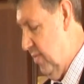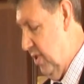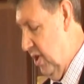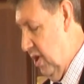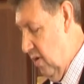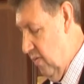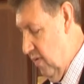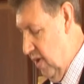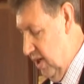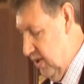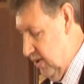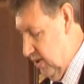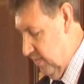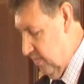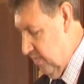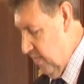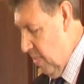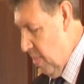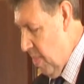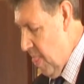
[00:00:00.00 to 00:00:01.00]
not rich.
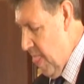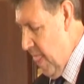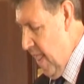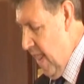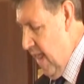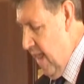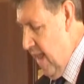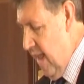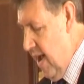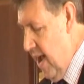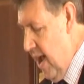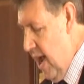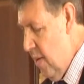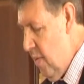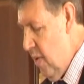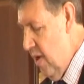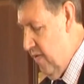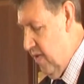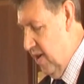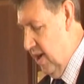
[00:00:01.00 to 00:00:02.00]

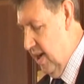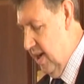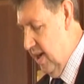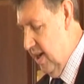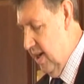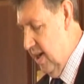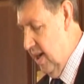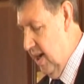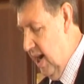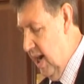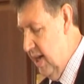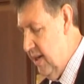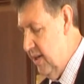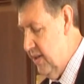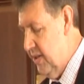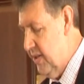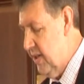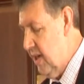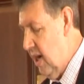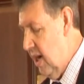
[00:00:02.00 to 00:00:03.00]
However, I
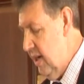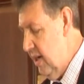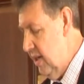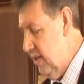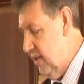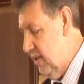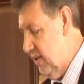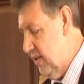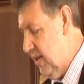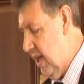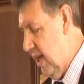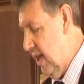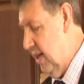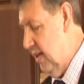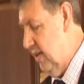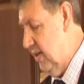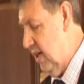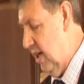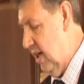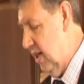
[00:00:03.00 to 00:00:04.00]
decided to stay
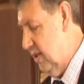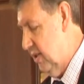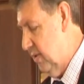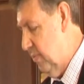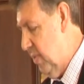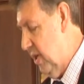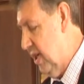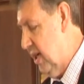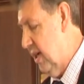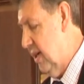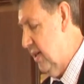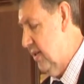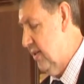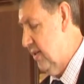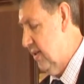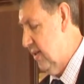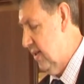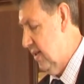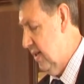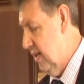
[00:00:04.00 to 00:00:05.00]
in touch
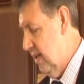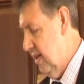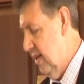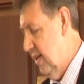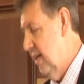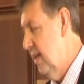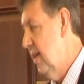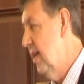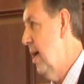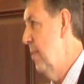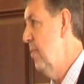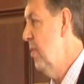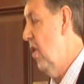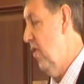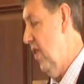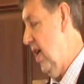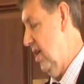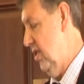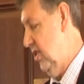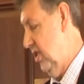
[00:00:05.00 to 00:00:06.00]
because I'm not
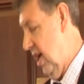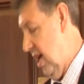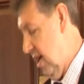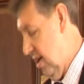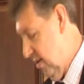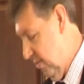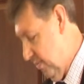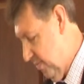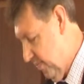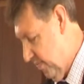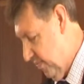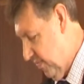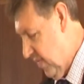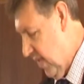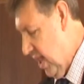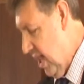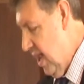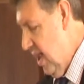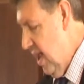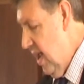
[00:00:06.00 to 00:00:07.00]
that shallow.
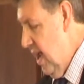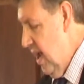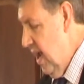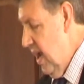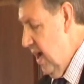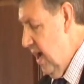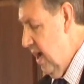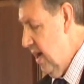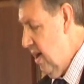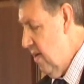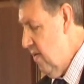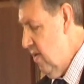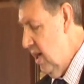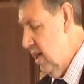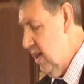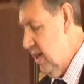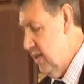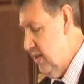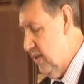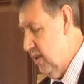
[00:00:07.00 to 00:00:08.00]
And I
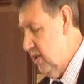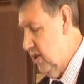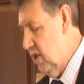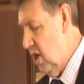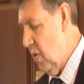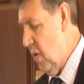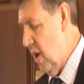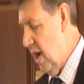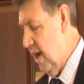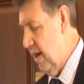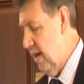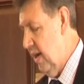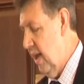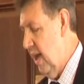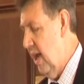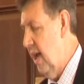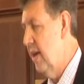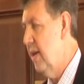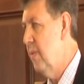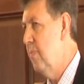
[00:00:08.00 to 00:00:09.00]
realised that Joanne
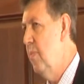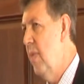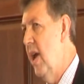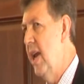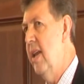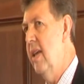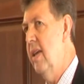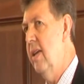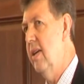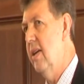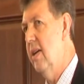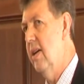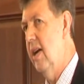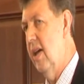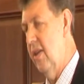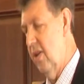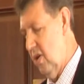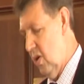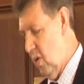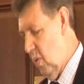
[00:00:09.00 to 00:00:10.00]
had many
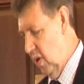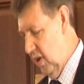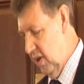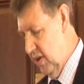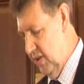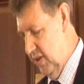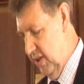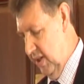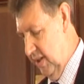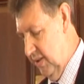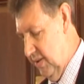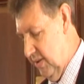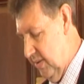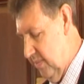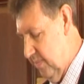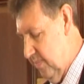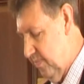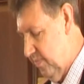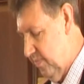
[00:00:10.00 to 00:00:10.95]
other qualities.